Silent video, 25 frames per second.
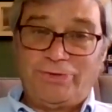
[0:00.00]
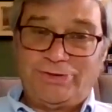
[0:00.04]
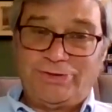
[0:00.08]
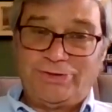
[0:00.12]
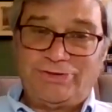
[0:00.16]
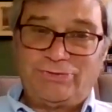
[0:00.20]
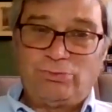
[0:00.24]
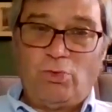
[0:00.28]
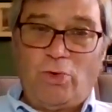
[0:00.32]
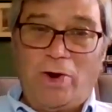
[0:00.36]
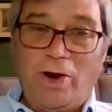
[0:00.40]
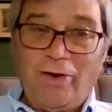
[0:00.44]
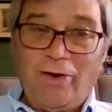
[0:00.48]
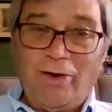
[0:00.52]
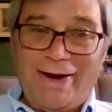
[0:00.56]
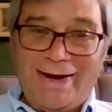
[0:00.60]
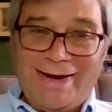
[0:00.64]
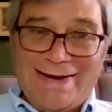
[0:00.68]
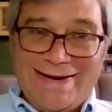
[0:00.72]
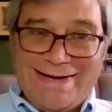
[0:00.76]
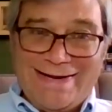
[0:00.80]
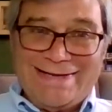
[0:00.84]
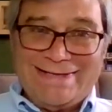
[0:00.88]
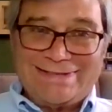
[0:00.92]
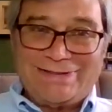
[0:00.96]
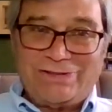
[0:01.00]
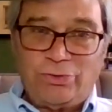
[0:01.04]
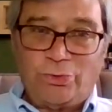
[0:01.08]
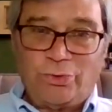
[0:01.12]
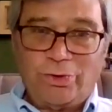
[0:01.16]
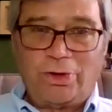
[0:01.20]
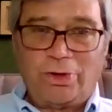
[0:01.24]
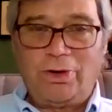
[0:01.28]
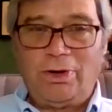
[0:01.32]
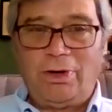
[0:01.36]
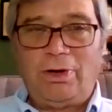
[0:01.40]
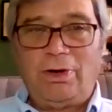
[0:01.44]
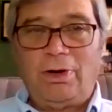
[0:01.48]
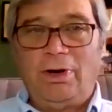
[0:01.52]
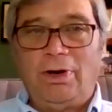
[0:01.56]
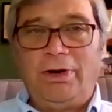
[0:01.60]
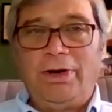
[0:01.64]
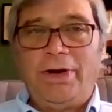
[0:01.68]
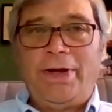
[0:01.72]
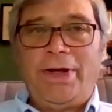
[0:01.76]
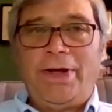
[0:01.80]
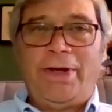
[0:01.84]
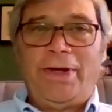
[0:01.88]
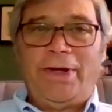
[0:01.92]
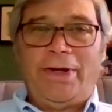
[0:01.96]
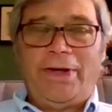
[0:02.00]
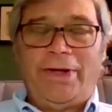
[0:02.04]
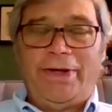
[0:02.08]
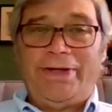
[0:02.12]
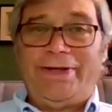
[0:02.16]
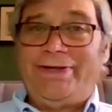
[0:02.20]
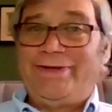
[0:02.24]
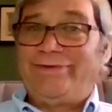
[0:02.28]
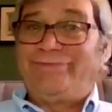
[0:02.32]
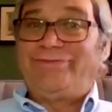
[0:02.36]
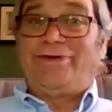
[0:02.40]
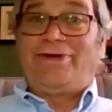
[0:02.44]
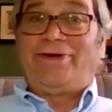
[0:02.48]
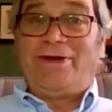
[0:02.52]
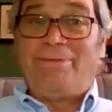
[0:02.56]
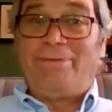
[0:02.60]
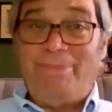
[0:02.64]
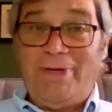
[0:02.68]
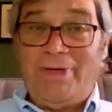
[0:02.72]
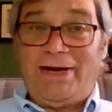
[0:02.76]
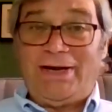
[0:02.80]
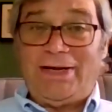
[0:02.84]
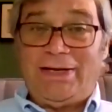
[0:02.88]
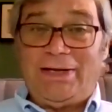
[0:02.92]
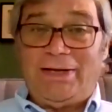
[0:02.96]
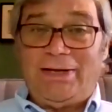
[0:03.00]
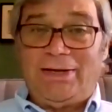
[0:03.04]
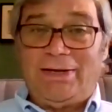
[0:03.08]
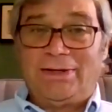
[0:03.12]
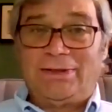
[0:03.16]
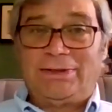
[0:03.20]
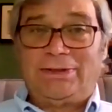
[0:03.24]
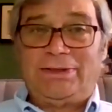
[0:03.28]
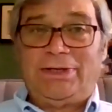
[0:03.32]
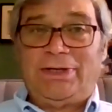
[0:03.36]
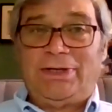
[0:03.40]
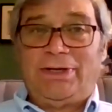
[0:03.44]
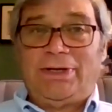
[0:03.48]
which is where it needs to occur, is a committee.